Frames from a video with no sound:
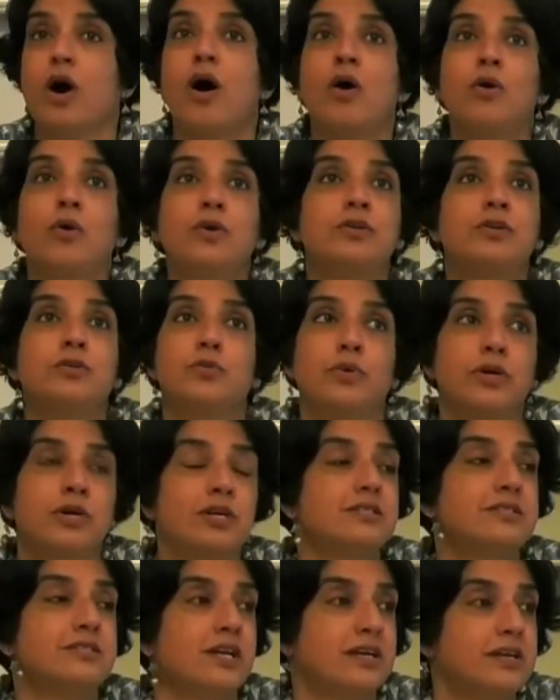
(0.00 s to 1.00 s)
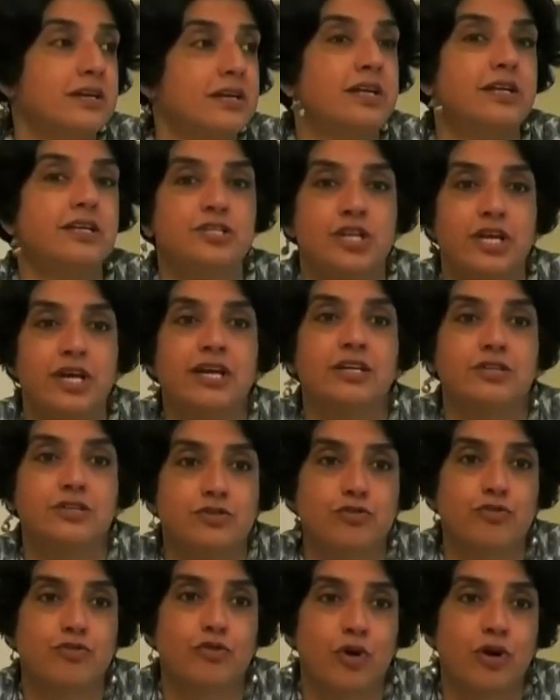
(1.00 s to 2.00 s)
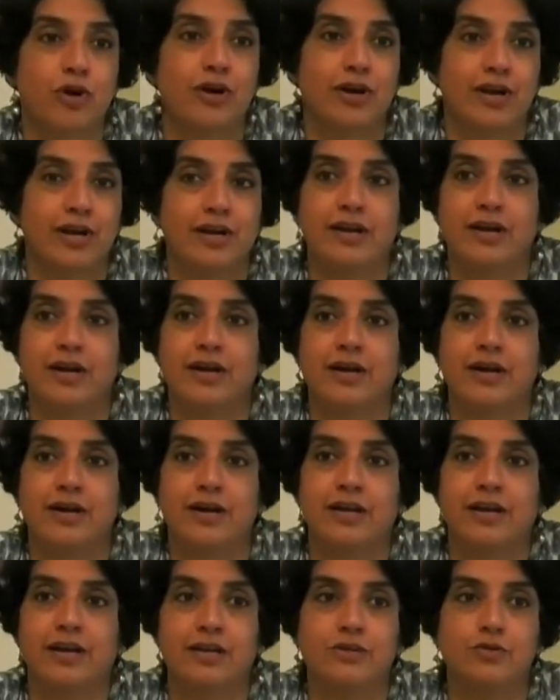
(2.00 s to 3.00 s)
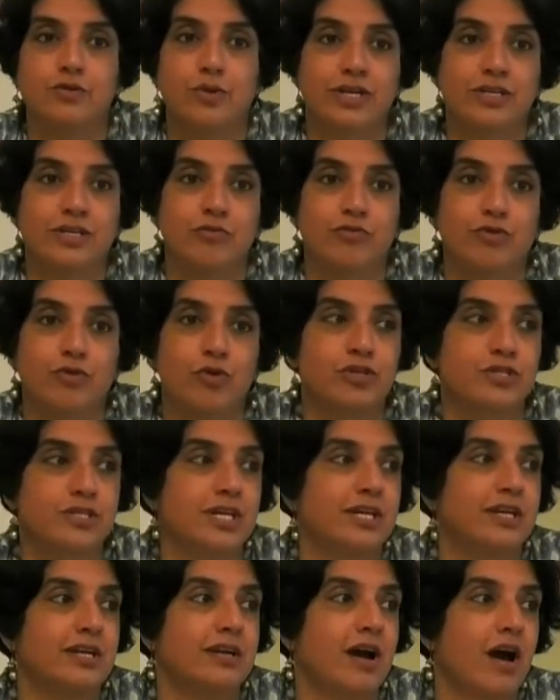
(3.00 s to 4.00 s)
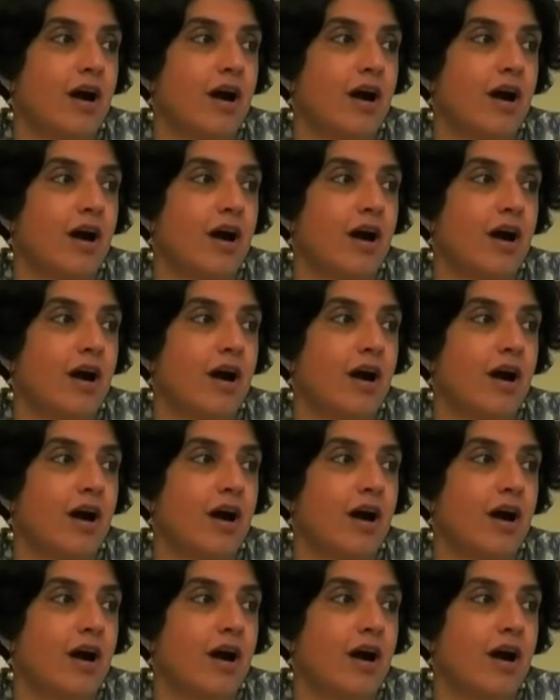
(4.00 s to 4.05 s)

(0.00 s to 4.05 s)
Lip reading: did the world suddenly change for India in 2014?